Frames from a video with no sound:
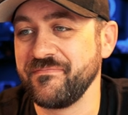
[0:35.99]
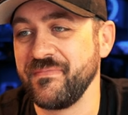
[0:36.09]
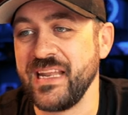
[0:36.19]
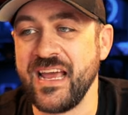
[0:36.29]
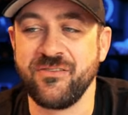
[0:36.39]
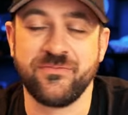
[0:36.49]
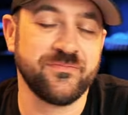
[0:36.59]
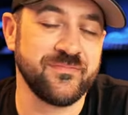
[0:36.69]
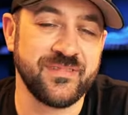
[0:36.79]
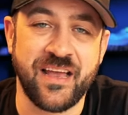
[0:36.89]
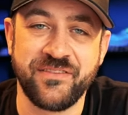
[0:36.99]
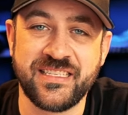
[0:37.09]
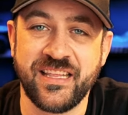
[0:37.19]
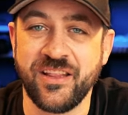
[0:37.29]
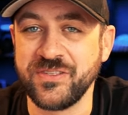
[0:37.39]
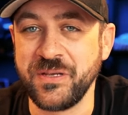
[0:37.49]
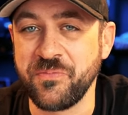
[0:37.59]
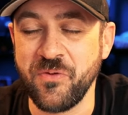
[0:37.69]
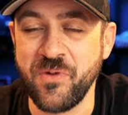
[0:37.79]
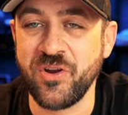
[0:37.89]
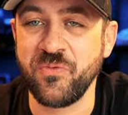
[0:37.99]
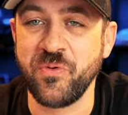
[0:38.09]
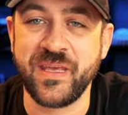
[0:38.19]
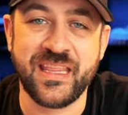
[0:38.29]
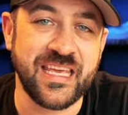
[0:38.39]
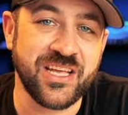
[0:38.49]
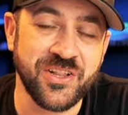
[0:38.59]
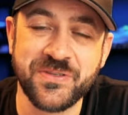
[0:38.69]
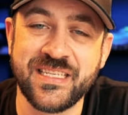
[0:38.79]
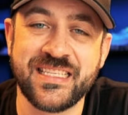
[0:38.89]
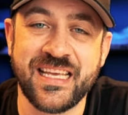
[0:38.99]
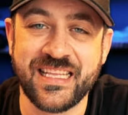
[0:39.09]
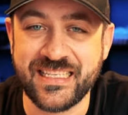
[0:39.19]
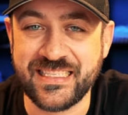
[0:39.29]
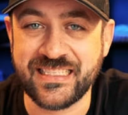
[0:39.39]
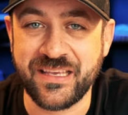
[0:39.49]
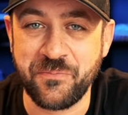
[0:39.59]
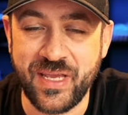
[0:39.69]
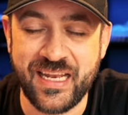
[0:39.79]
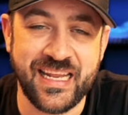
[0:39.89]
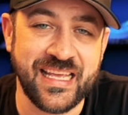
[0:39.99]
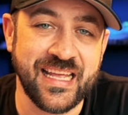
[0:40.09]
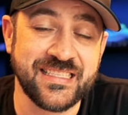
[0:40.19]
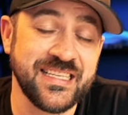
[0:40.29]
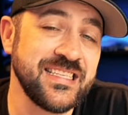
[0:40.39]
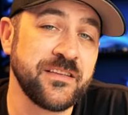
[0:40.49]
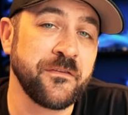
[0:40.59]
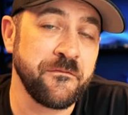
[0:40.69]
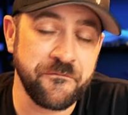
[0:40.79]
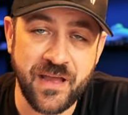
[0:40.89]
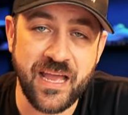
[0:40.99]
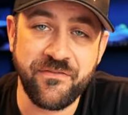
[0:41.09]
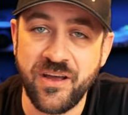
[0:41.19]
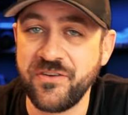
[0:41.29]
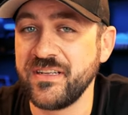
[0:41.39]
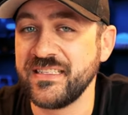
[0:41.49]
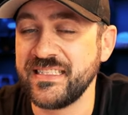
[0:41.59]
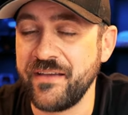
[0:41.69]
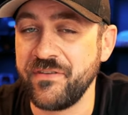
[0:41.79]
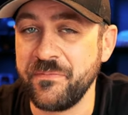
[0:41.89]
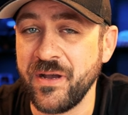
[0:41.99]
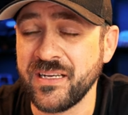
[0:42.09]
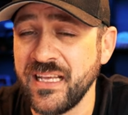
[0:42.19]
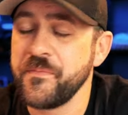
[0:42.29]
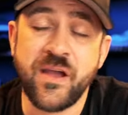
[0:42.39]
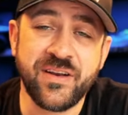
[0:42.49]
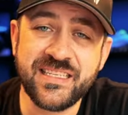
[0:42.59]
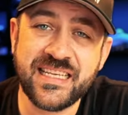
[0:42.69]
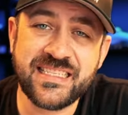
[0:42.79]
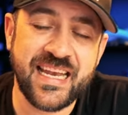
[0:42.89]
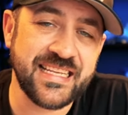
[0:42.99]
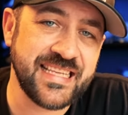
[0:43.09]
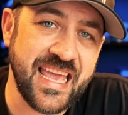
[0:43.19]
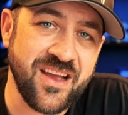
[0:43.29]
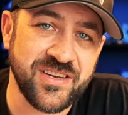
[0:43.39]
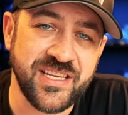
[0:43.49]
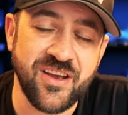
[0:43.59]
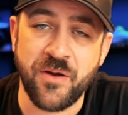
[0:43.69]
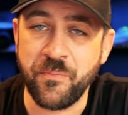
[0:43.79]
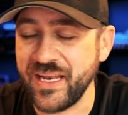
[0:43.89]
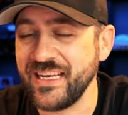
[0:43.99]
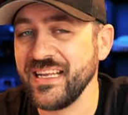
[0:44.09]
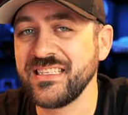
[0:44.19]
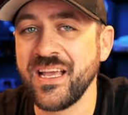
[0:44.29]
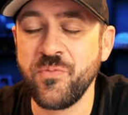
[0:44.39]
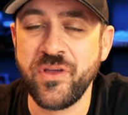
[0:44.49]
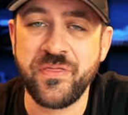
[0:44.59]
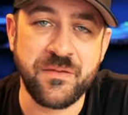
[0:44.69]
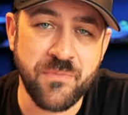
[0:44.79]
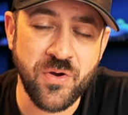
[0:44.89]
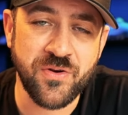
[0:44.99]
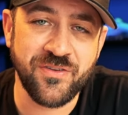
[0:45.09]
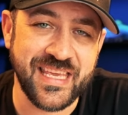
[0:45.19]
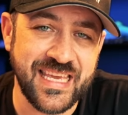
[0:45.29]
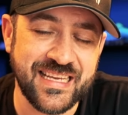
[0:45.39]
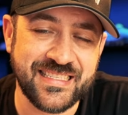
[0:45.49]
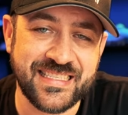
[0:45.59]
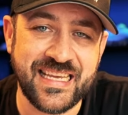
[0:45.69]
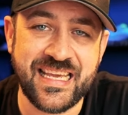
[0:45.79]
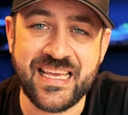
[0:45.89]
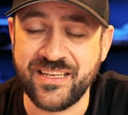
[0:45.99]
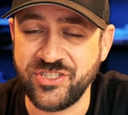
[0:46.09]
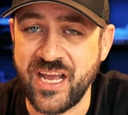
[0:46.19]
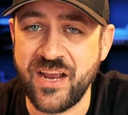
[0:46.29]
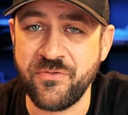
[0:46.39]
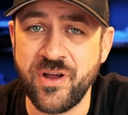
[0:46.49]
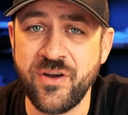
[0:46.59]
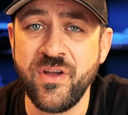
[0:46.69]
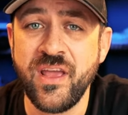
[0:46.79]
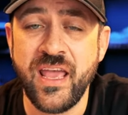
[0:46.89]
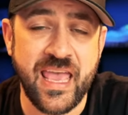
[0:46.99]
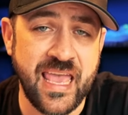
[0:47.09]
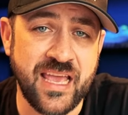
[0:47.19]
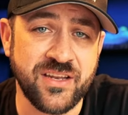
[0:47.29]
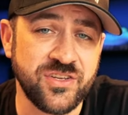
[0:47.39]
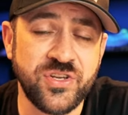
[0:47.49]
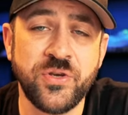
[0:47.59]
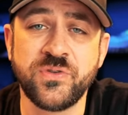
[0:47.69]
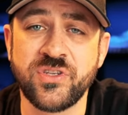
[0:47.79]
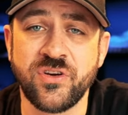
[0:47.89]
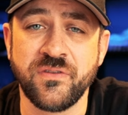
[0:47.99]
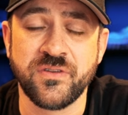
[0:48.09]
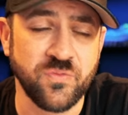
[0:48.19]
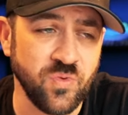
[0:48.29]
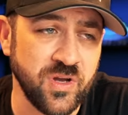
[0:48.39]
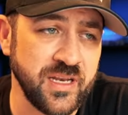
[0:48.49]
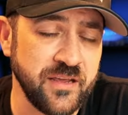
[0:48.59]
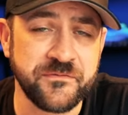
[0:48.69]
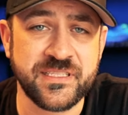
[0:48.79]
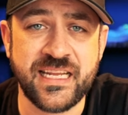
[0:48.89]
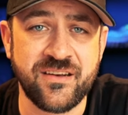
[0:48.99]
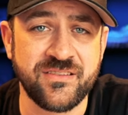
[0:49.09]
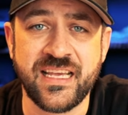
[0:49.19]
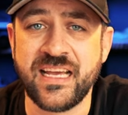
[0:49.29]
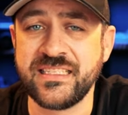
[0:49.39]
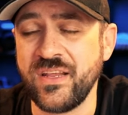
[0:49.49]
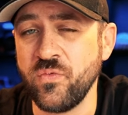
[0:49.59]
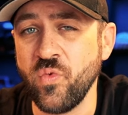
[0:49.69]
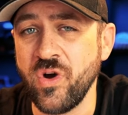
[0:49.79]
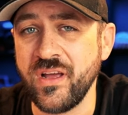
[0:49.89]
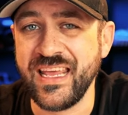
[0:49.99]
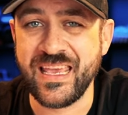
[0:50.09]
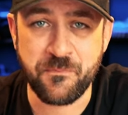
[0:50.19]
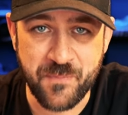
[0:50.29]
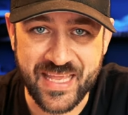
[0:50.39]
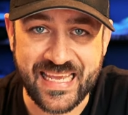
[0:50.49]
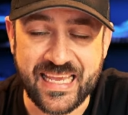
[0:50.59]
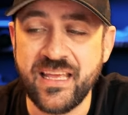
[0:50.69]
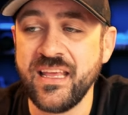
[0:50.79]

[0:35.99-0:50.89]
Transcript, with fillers: now, obviously the Losi Pro Moto will be the closest thing that this is competing against. This is 570 bucks. Now it is listed as ARTR, but it does come with the motor, the ESC, a gyro, and two servos, one a standard size and one a mini.